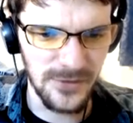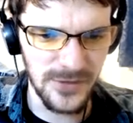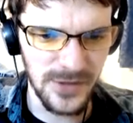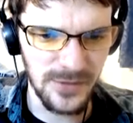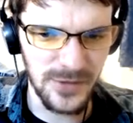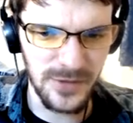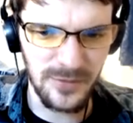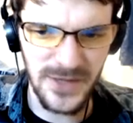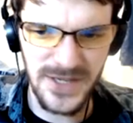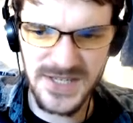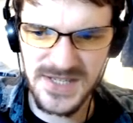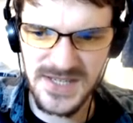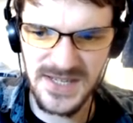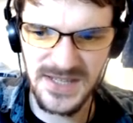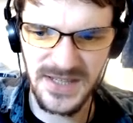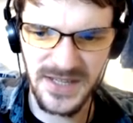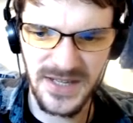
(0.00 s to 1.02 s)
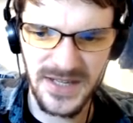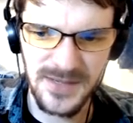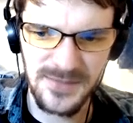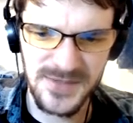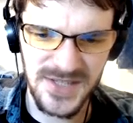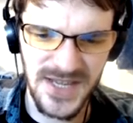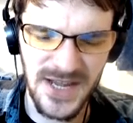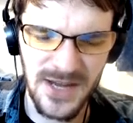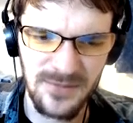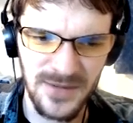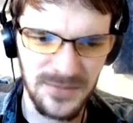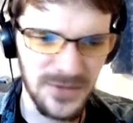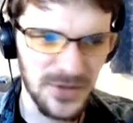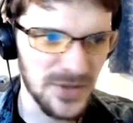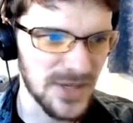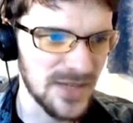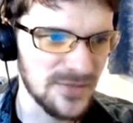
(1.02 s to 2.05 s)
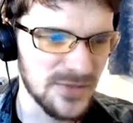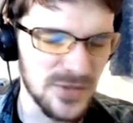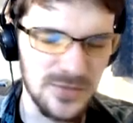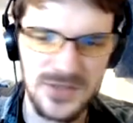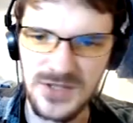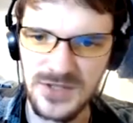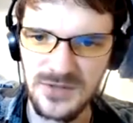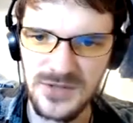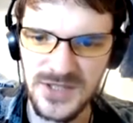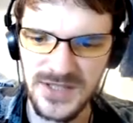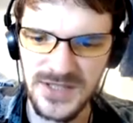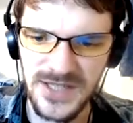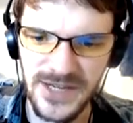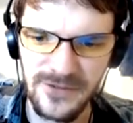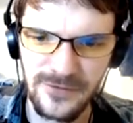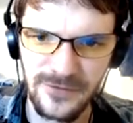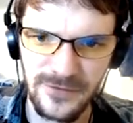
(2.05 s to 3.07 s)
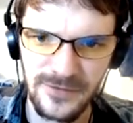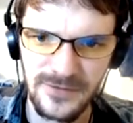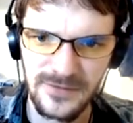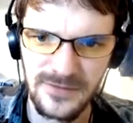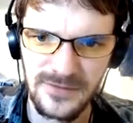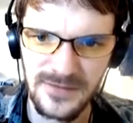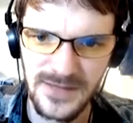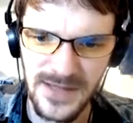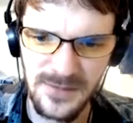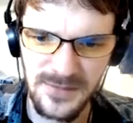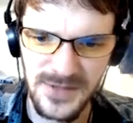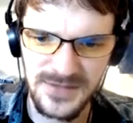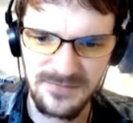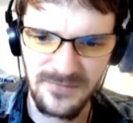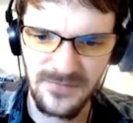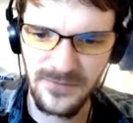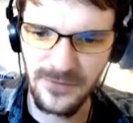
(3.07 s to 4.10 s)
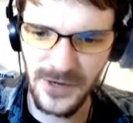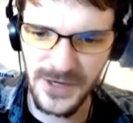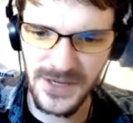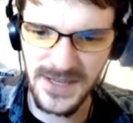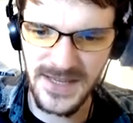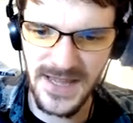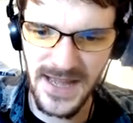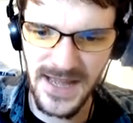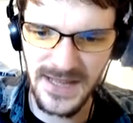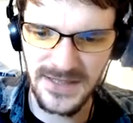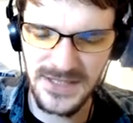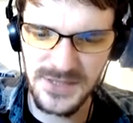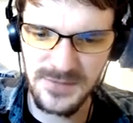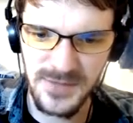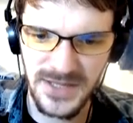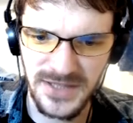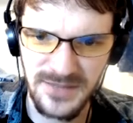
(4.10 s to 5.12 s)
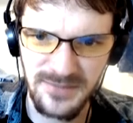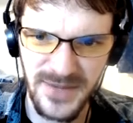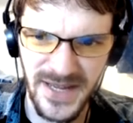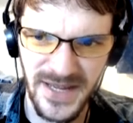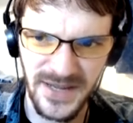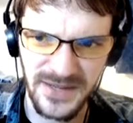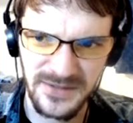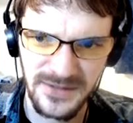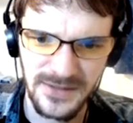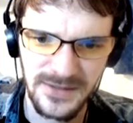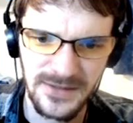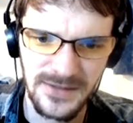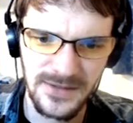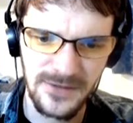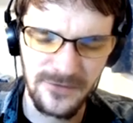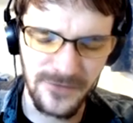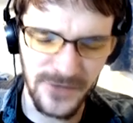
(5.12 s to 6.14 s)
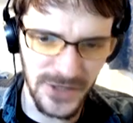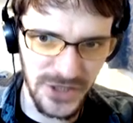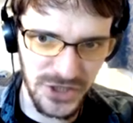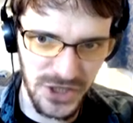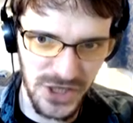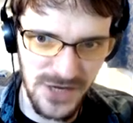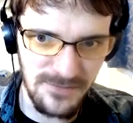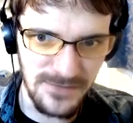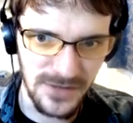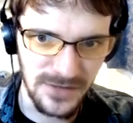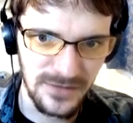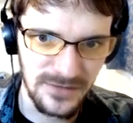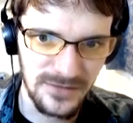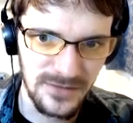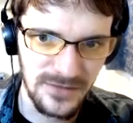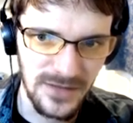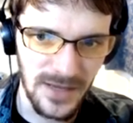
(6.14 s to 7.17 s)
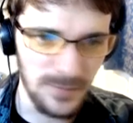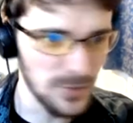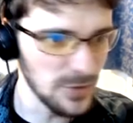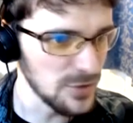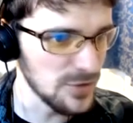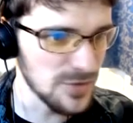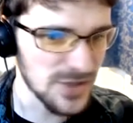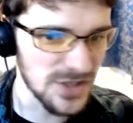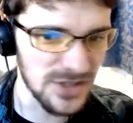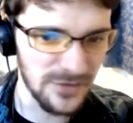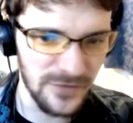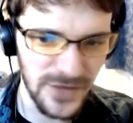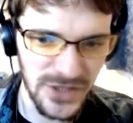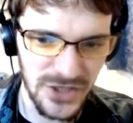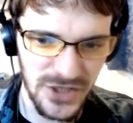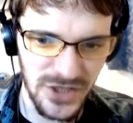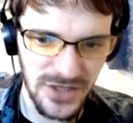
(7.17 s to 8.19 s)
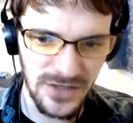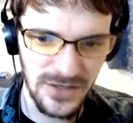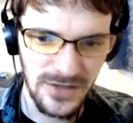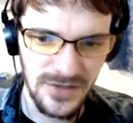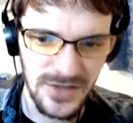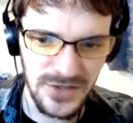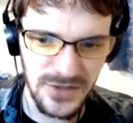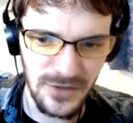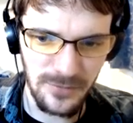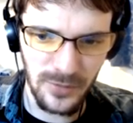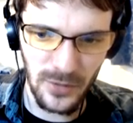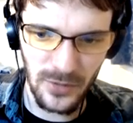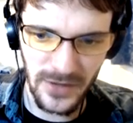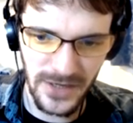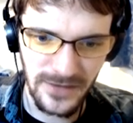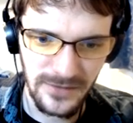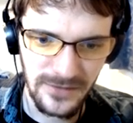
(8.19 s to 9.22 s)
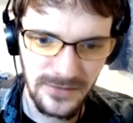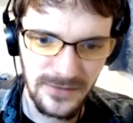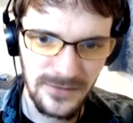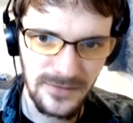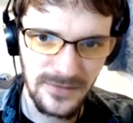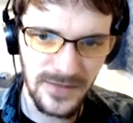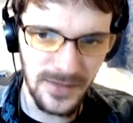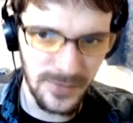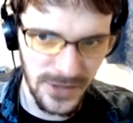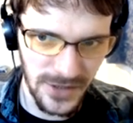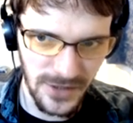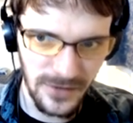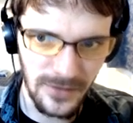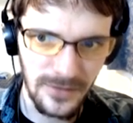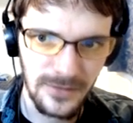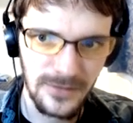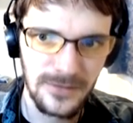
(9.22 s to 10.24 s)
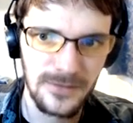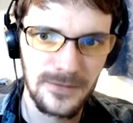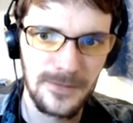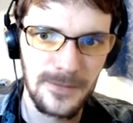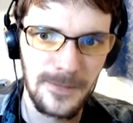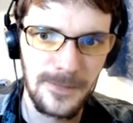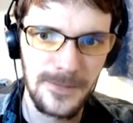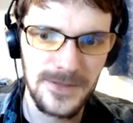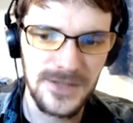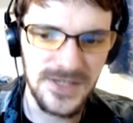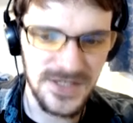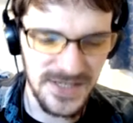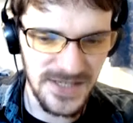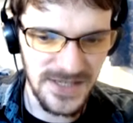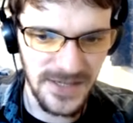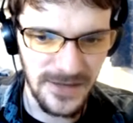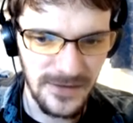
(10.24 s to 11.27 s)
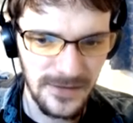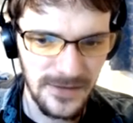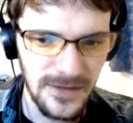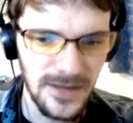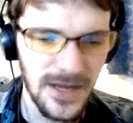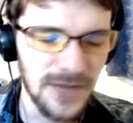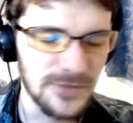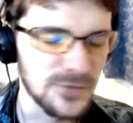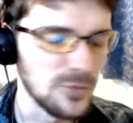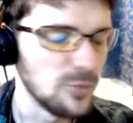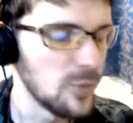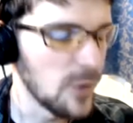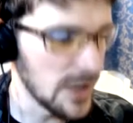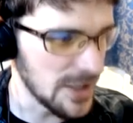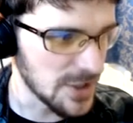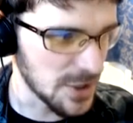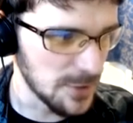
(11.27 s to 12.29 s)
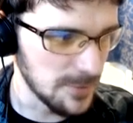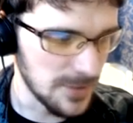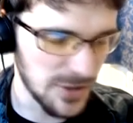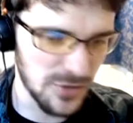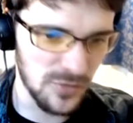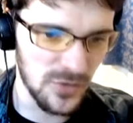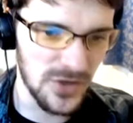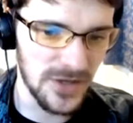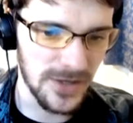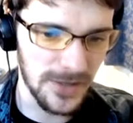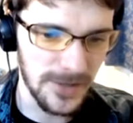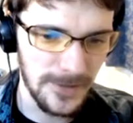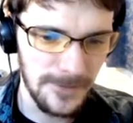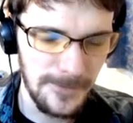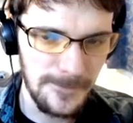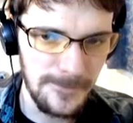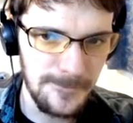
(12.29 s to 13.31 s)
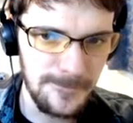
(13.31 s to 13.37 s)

I don't really want to waste healing items now, but I'm not going to have dudes lose a life. That'd be fucking cataclysmically bad. Finish him! I'm not using the finisher. There's no point. There we go. You did it. After way too much work.